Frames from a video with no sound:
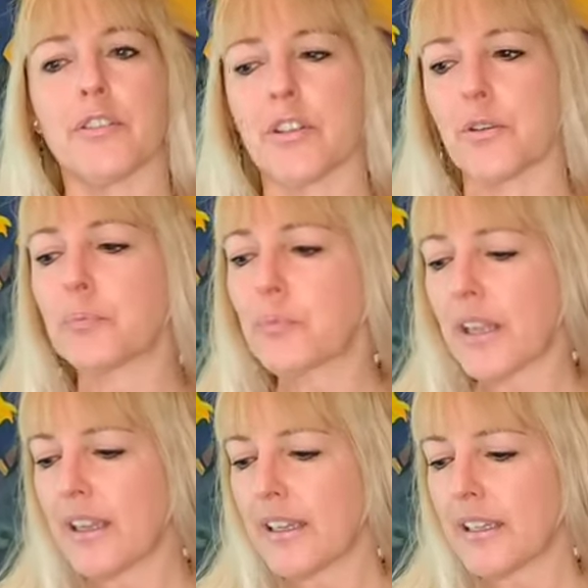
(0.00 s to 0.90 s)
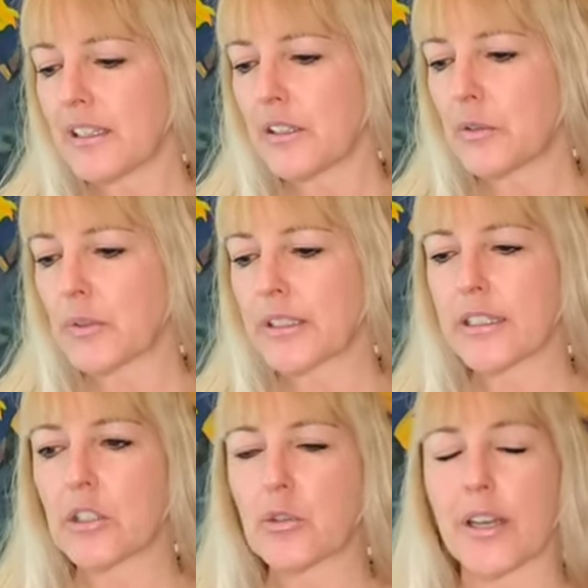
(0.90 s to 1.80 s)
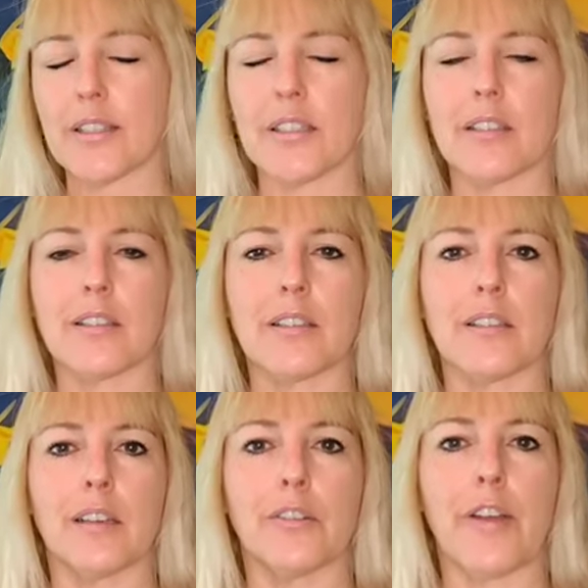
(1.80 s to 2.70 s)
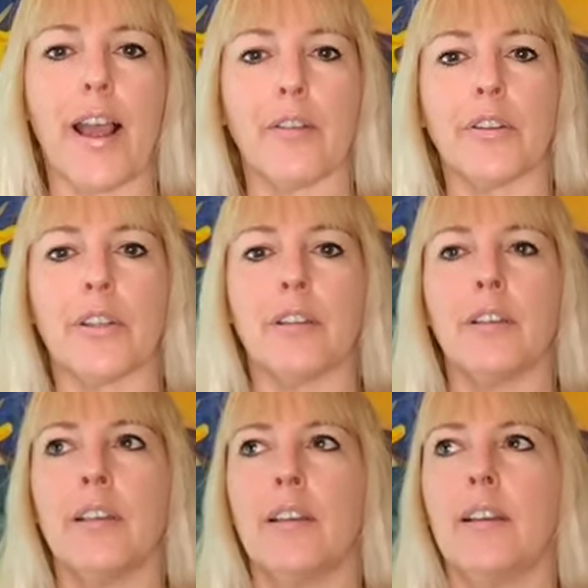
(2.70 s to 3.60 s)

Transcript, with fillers: So he really stresses of having